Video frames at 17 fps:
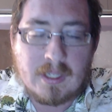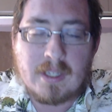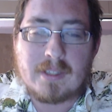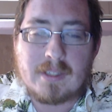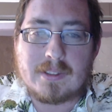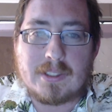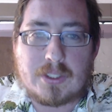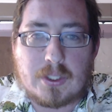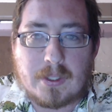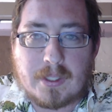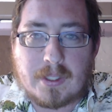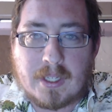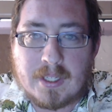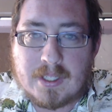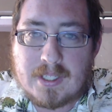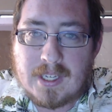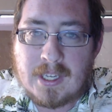This should
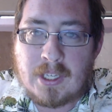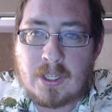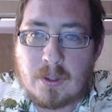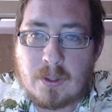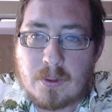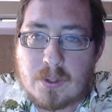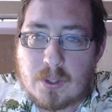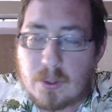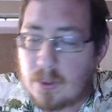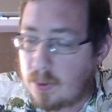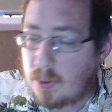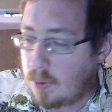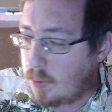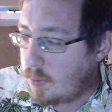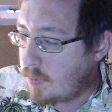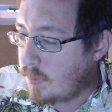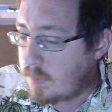continue to
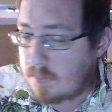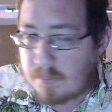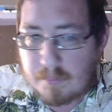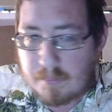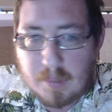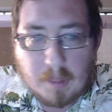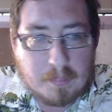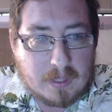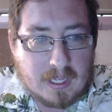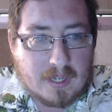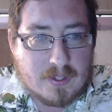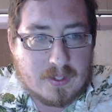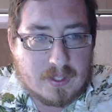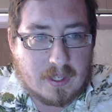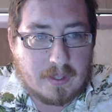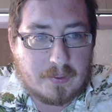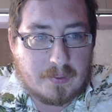perplex
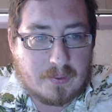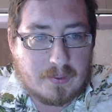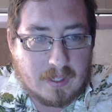us